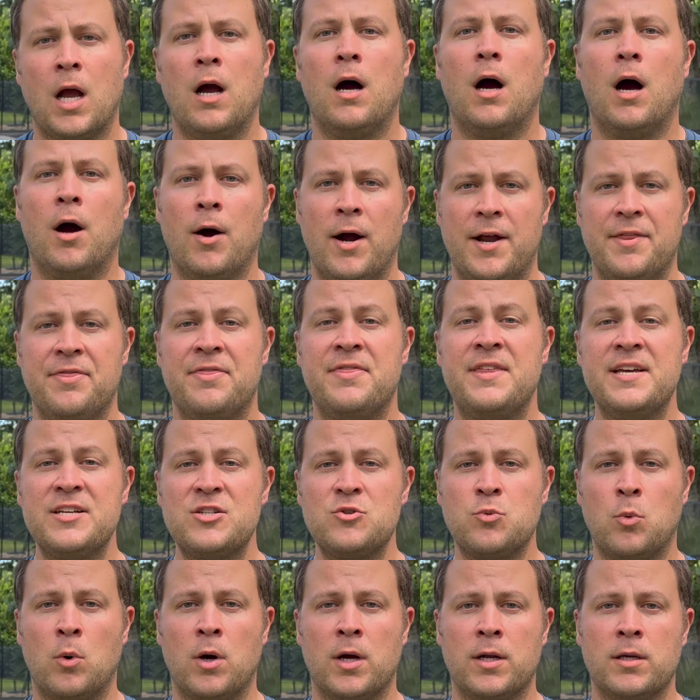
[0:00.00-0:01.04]
All right, this
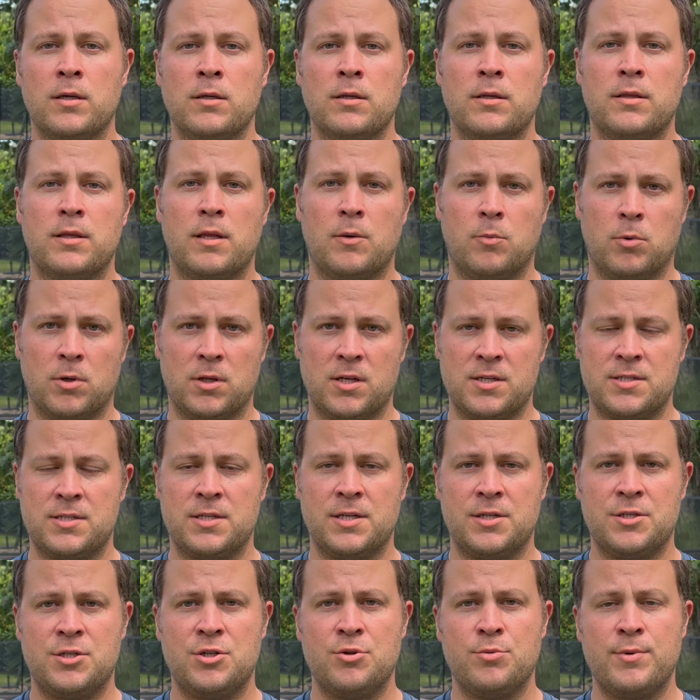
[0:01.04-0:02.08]
one that we're
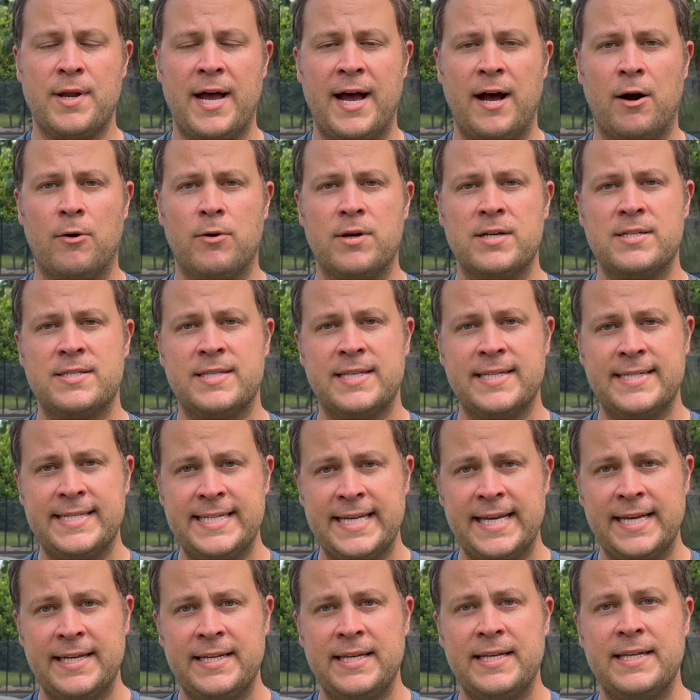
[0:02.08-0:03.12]
listening to now is the
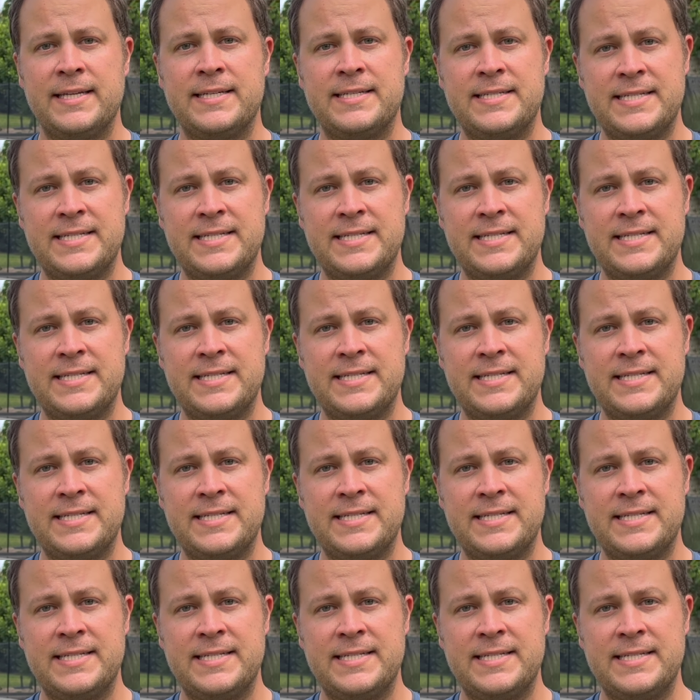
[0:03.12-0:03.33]
Deity